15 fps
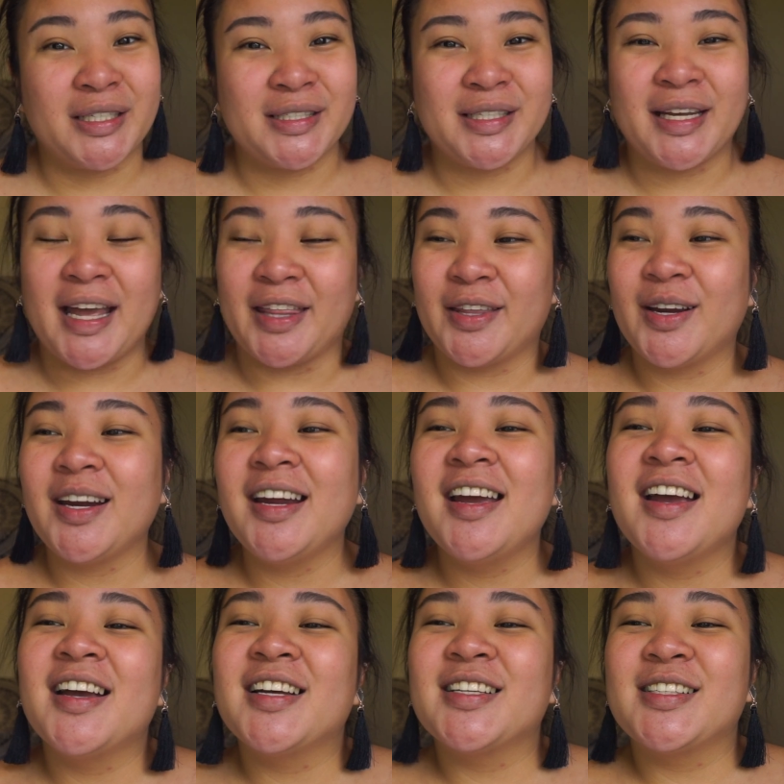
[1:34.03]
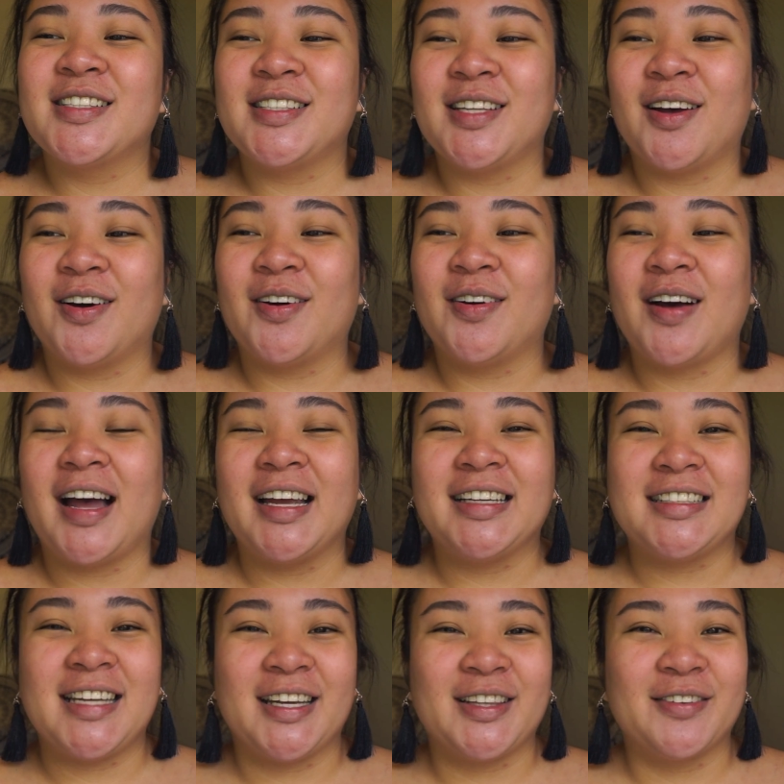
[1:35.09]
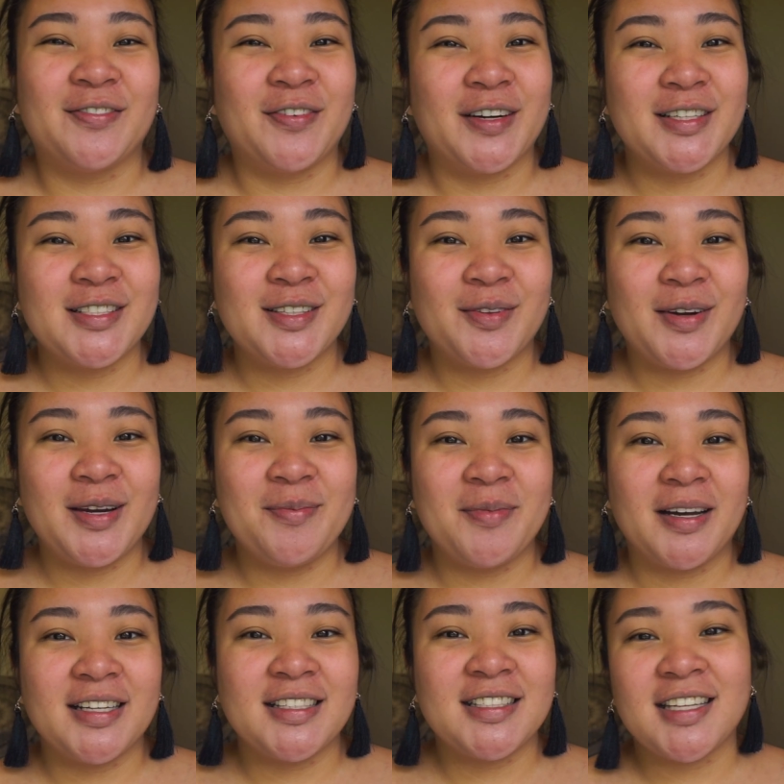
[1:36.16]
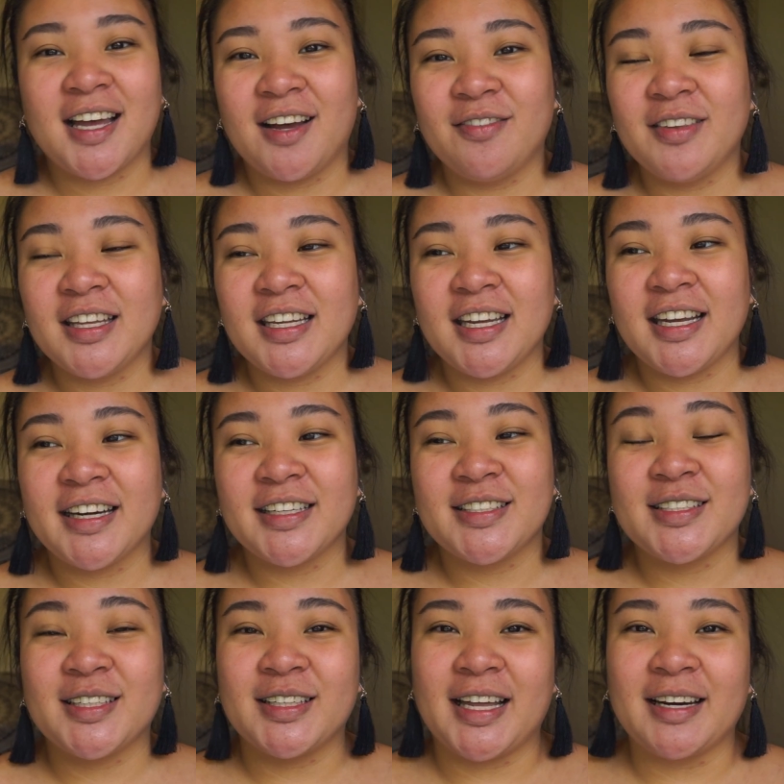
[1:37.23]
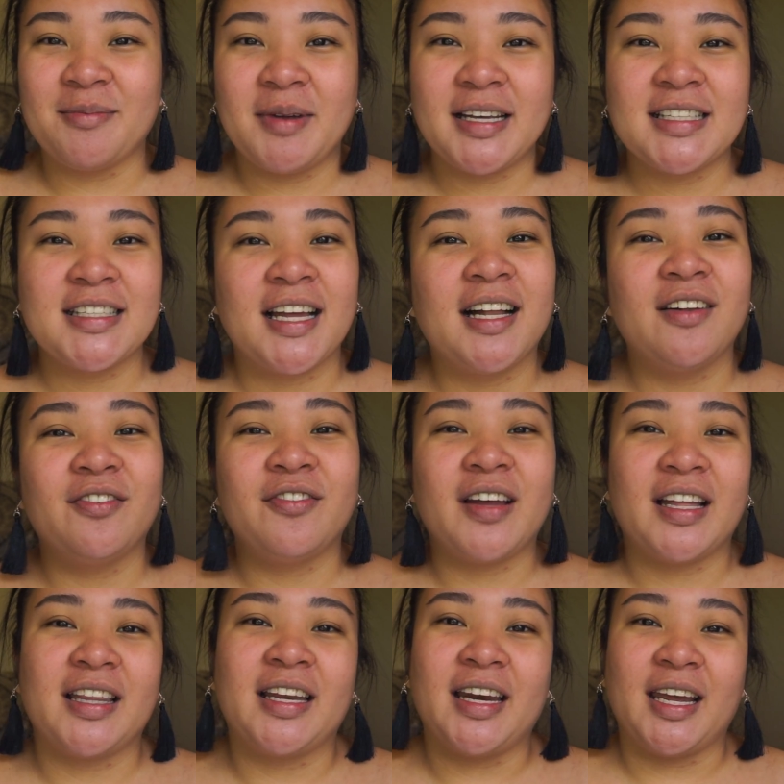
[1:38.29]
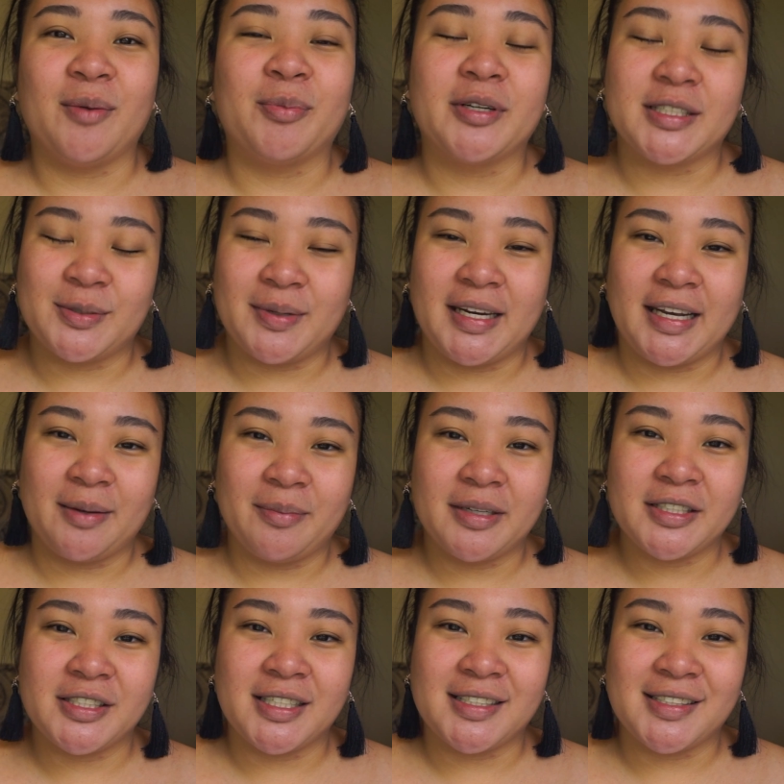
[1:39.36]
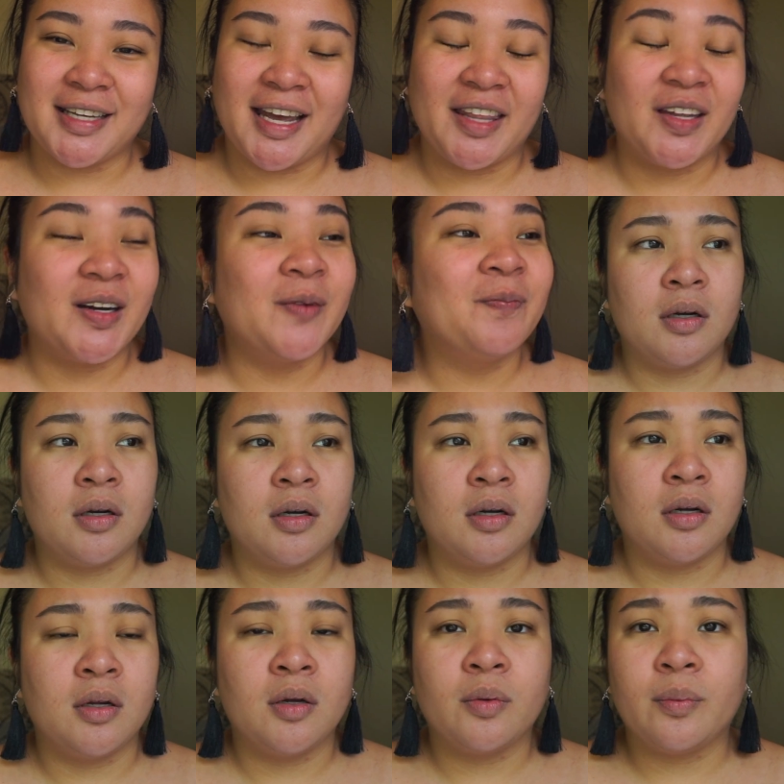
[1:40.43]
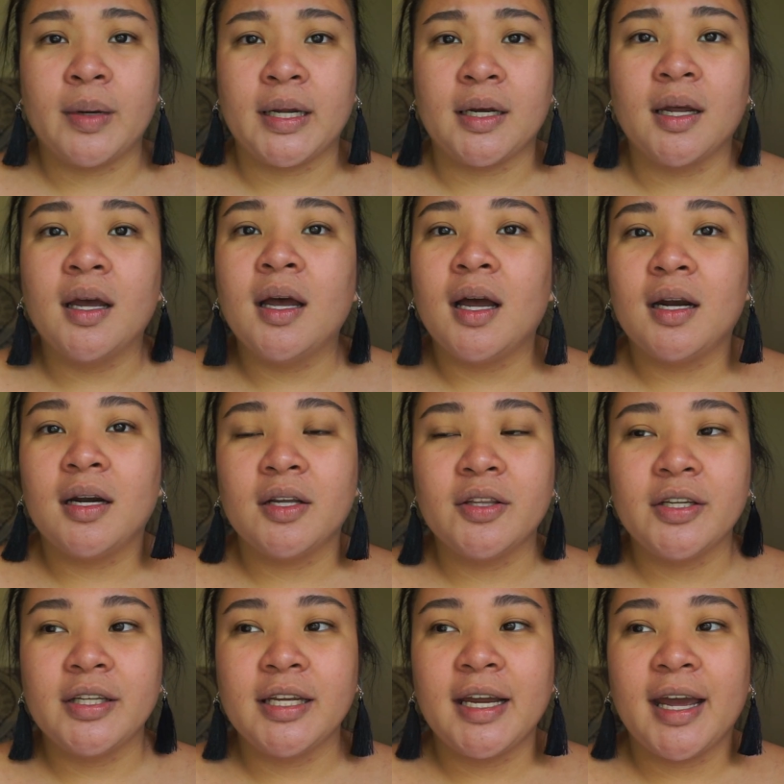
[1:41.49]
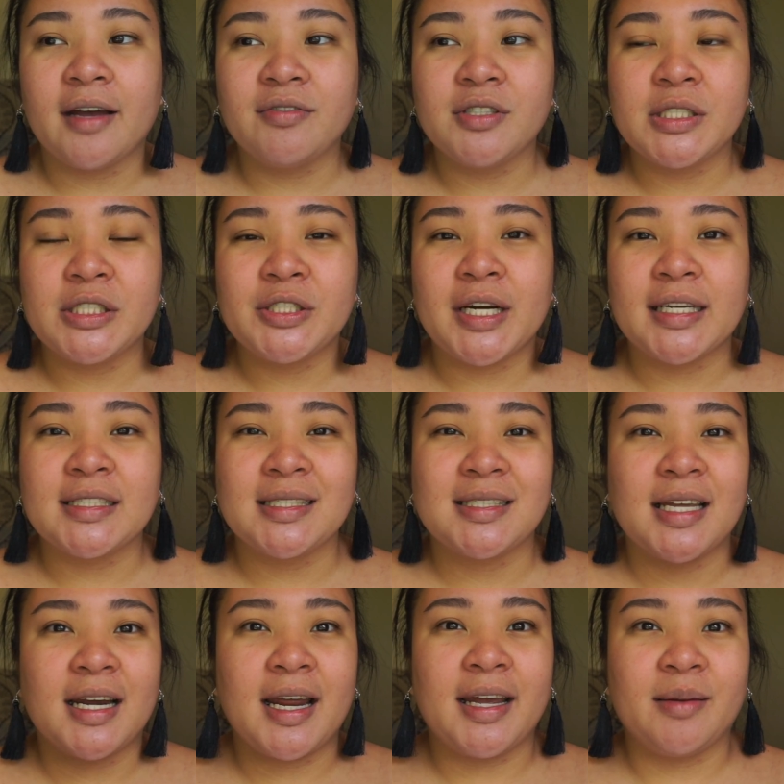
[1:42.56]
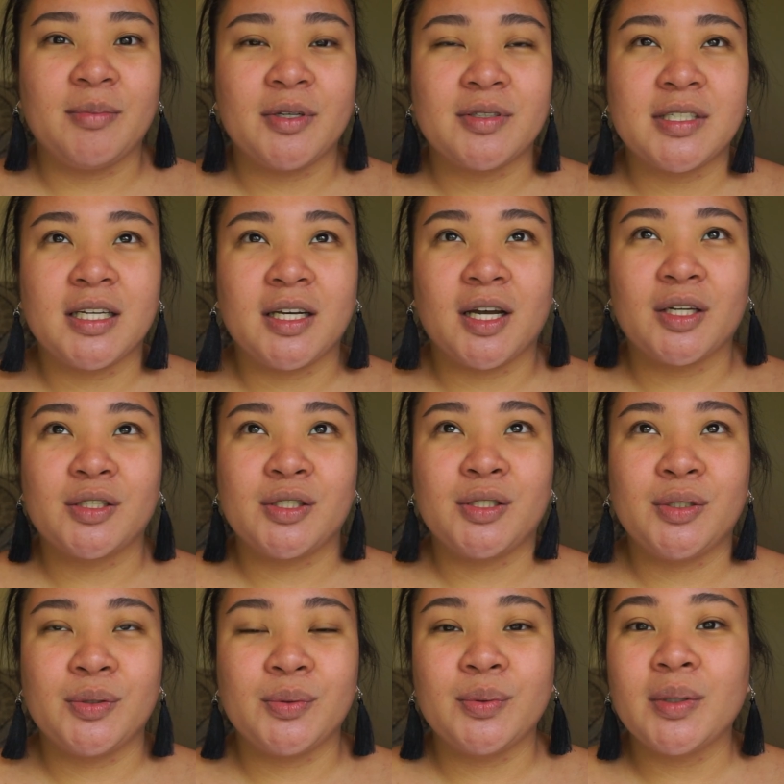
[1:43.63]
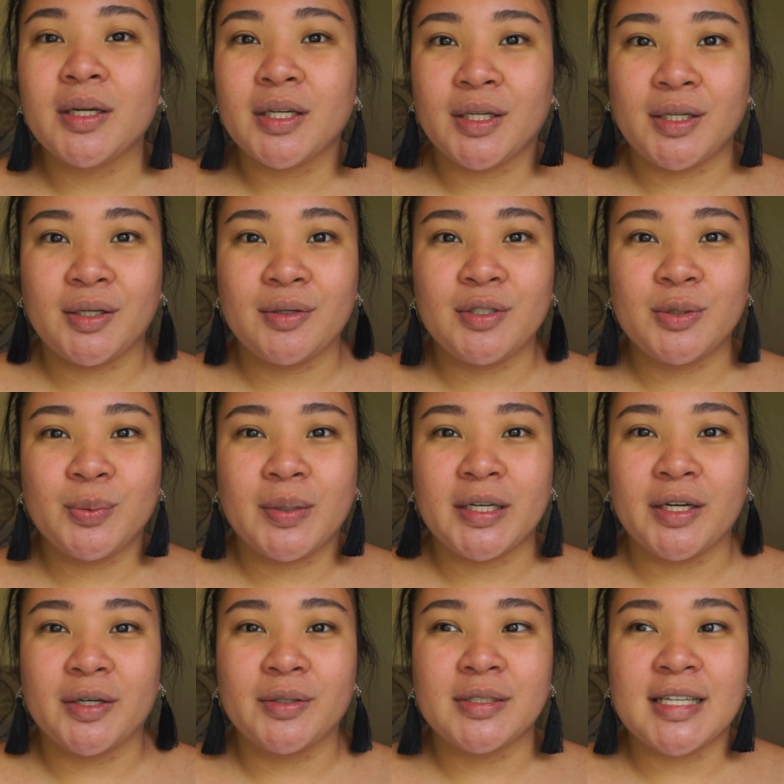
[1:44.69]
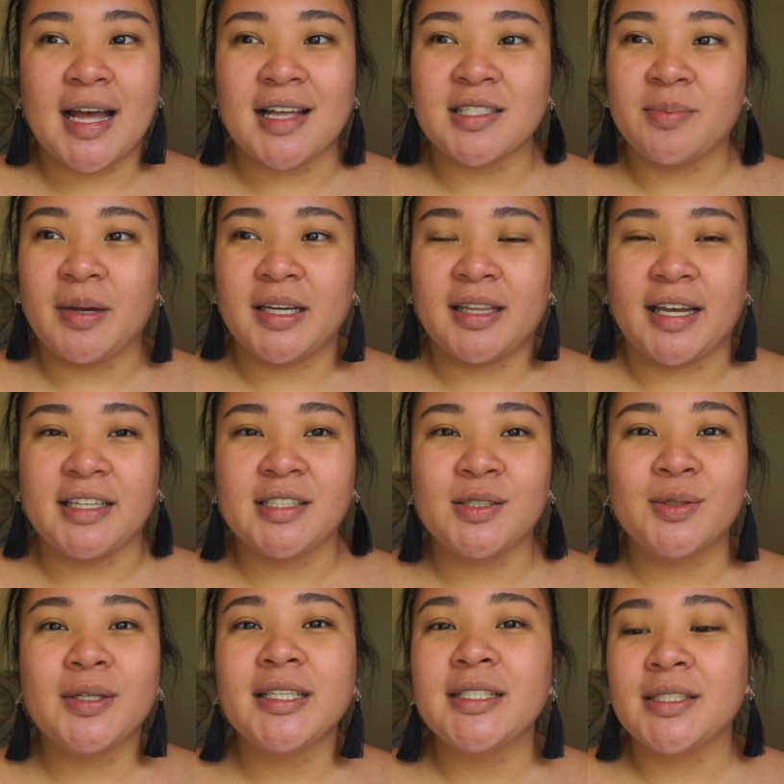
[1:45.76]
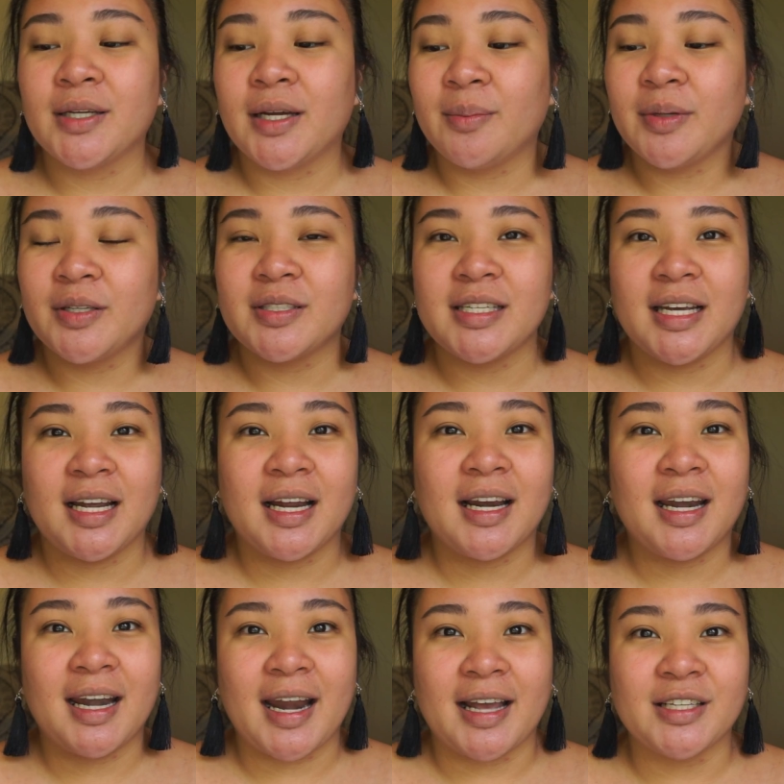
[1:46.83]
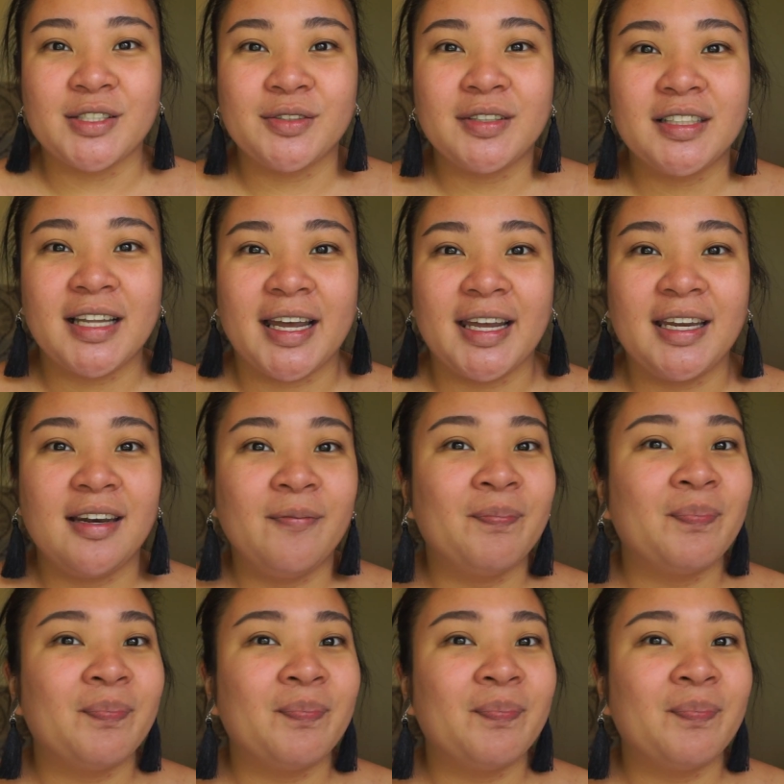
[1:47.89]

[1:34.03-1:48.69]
together. So I take the first three months of the year to collect myself, and then April is when I get my together. Wait, another thing I have to address is that I'm using two huge windows as my light source, so I'm using natural light.